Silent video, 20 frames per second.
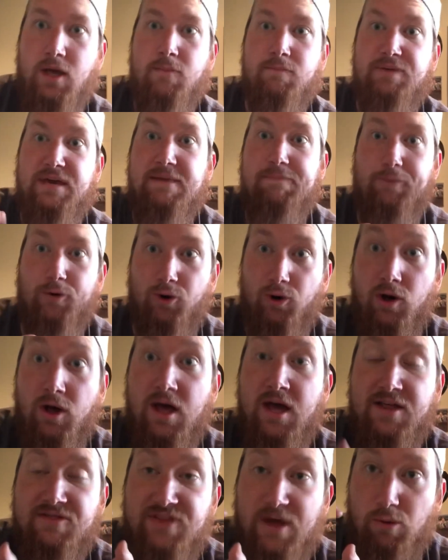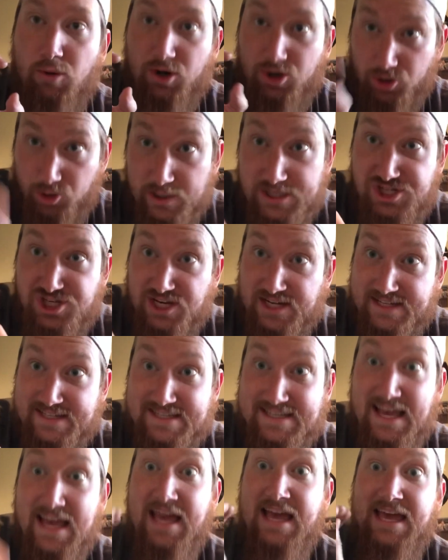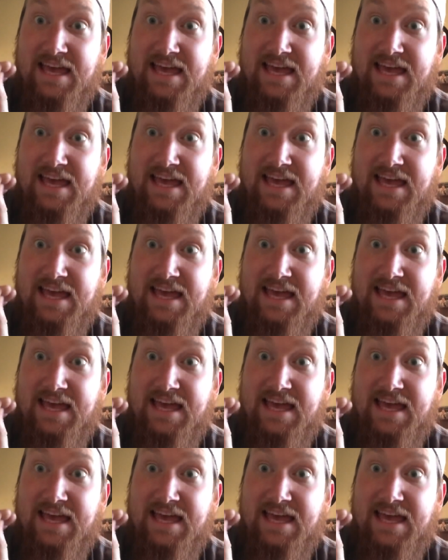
People that were Christians